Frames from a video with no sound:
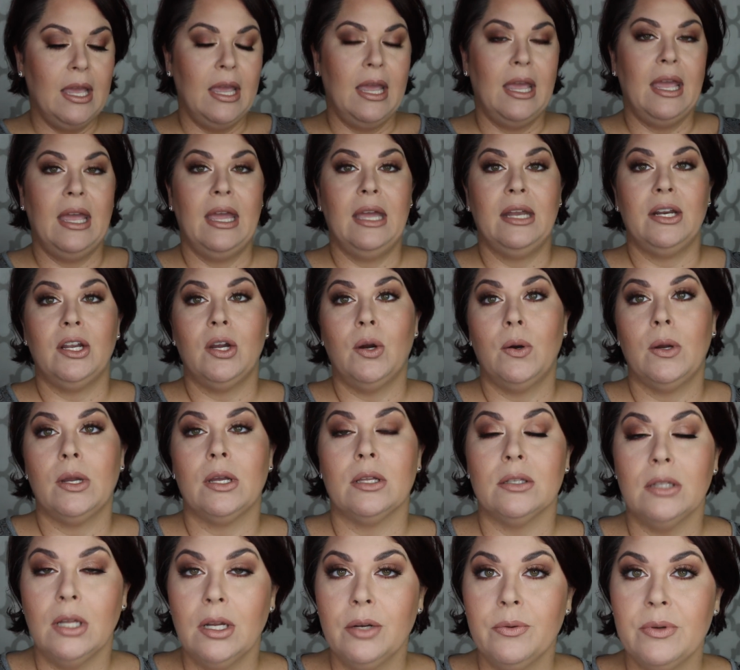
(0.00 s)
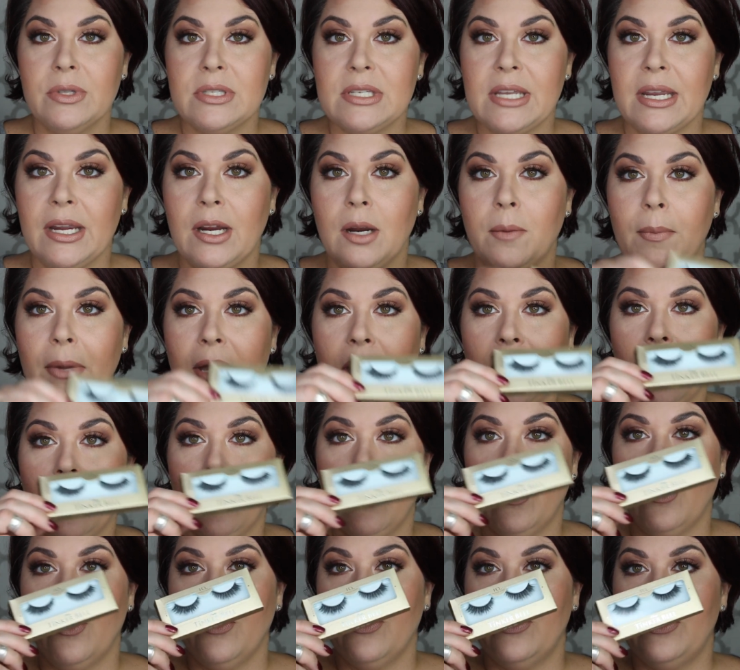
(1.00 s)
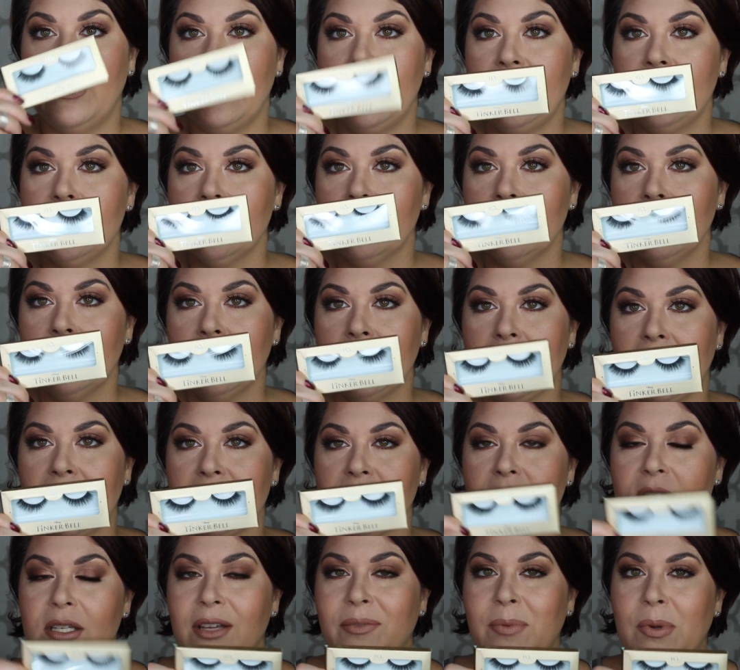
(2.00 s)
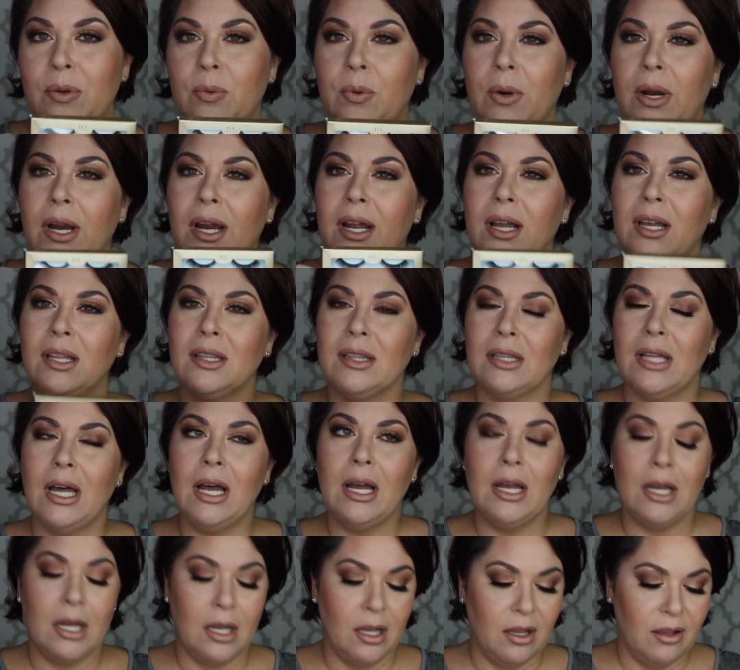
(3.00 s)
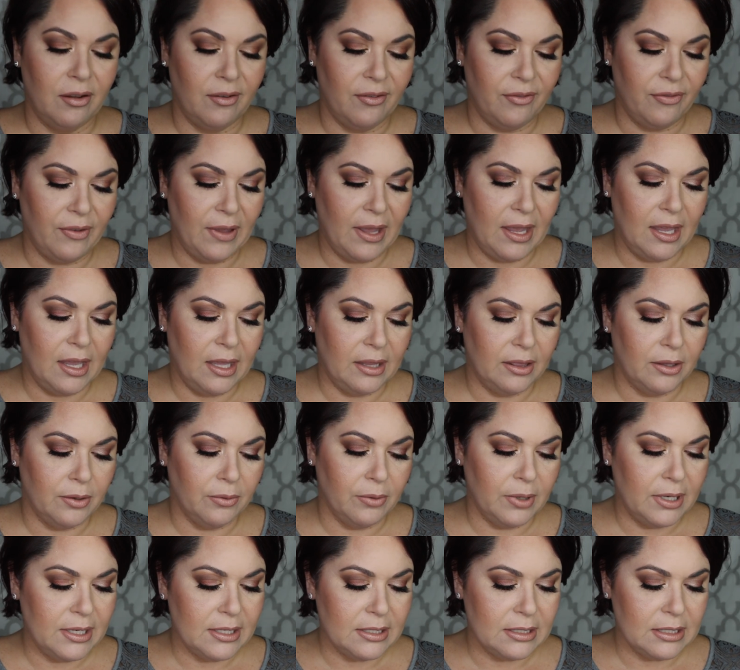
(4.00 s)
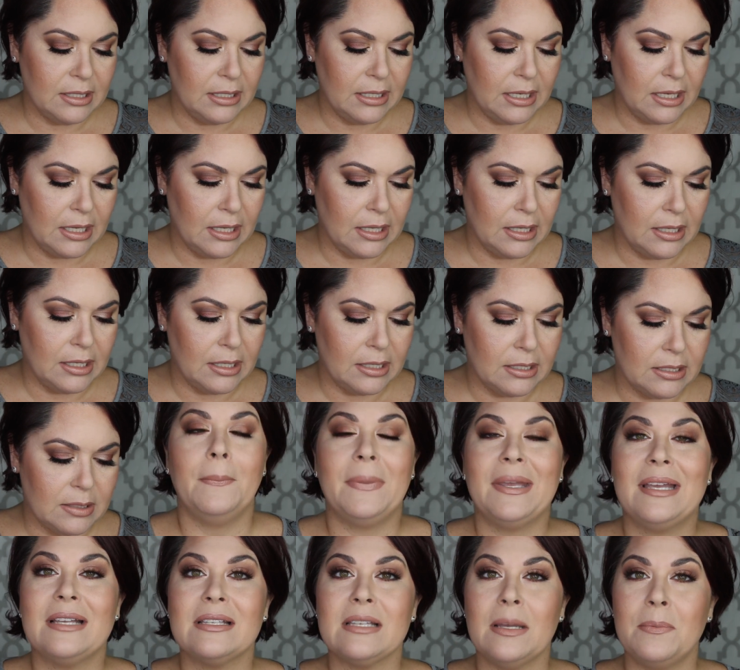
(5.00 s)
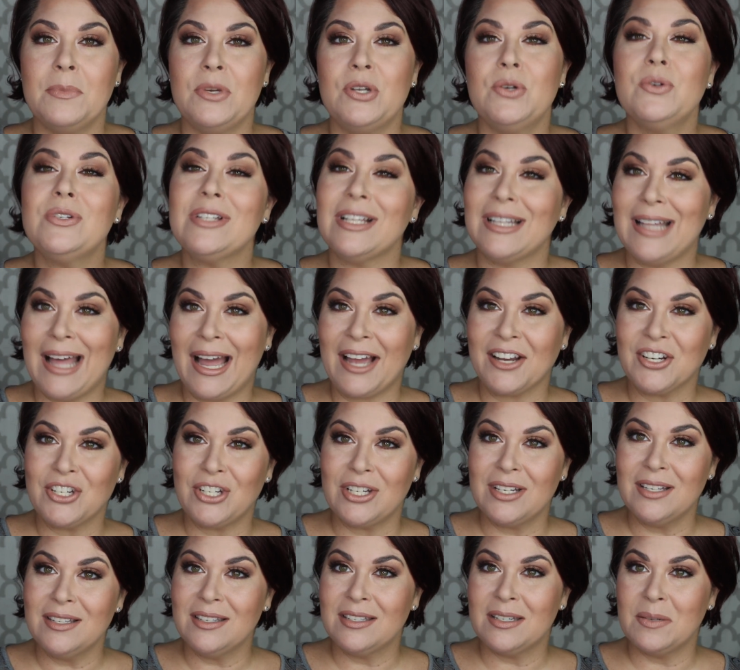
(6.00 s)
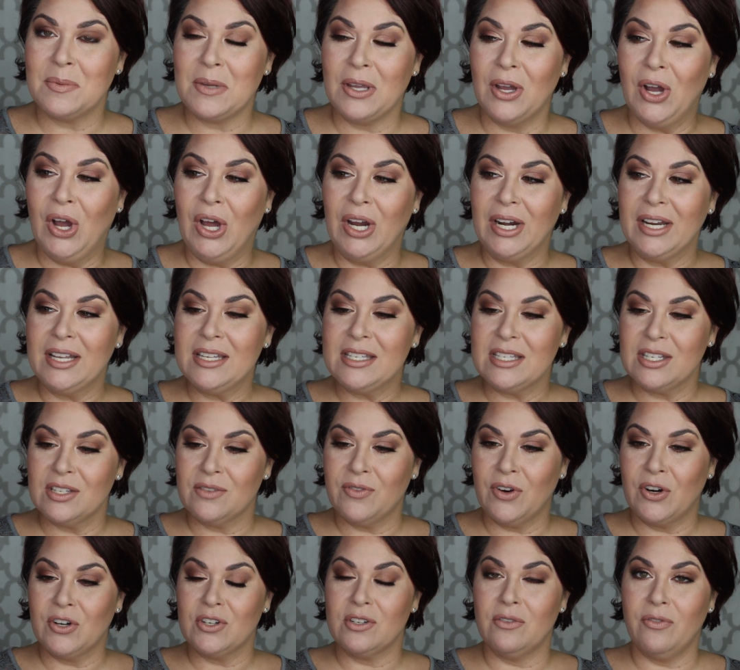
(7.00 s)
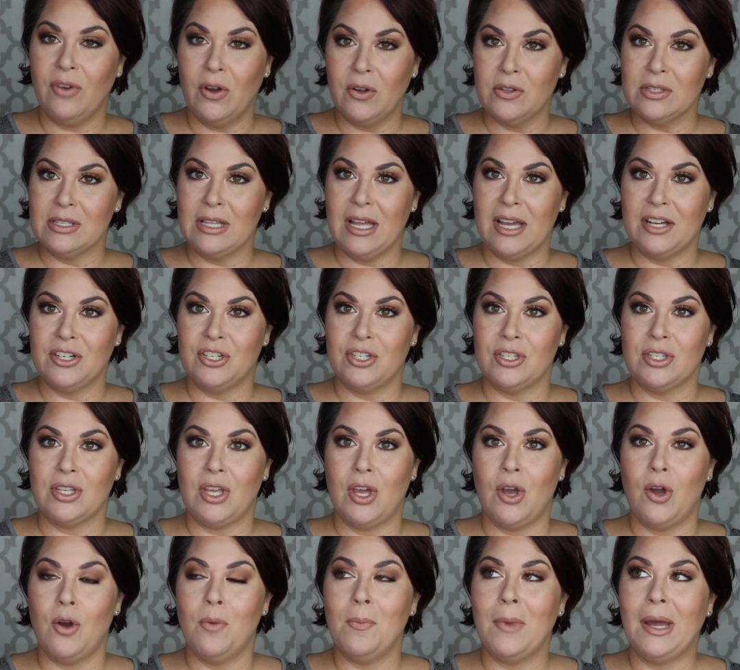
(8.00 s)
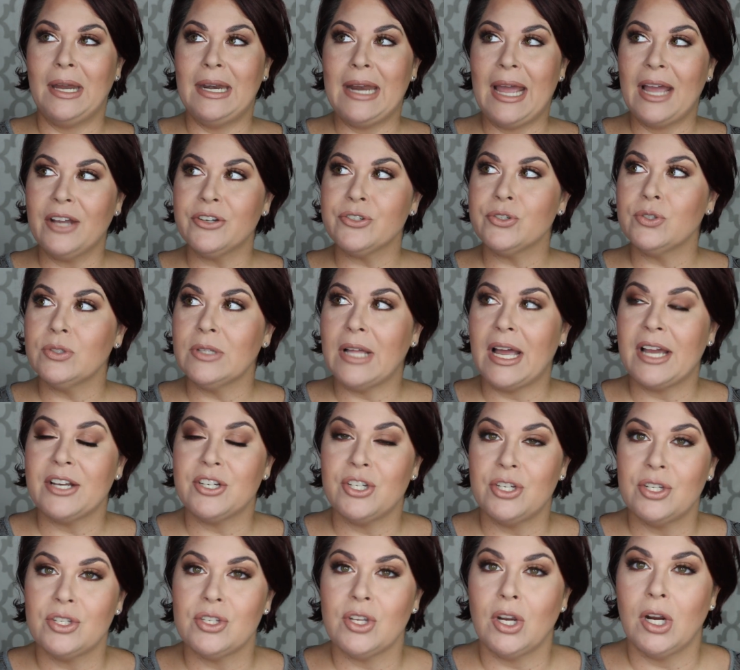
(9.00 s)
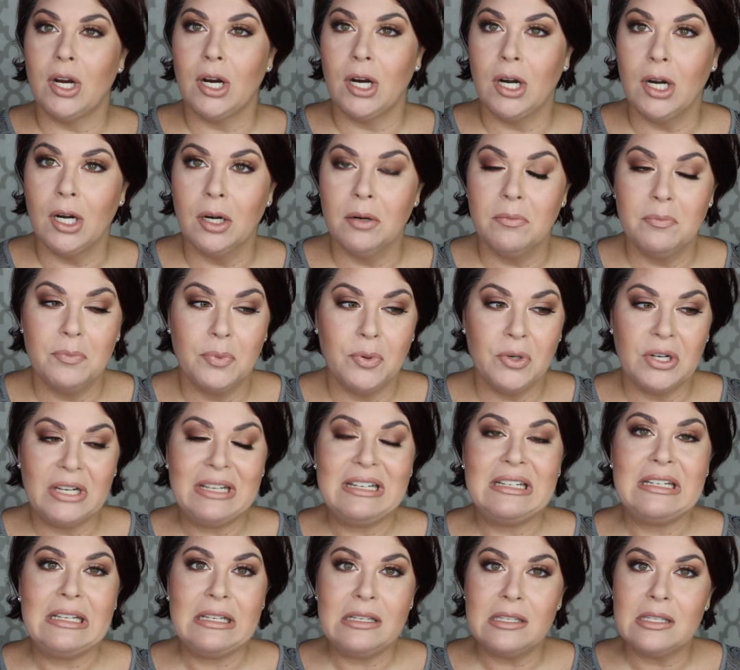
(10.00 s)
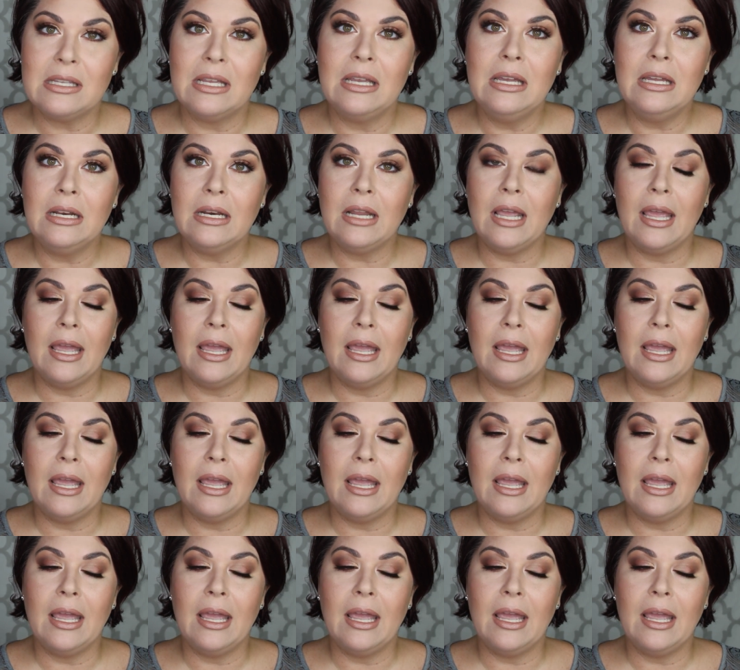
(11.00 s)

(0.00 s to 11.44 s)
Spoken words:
And going along with Tinkerbell, these are the lashes I've been wearing a lot of. And the reason is because I'm new to lashes, to be honest, as far as false lashes go. My natural lashes are pretty decent.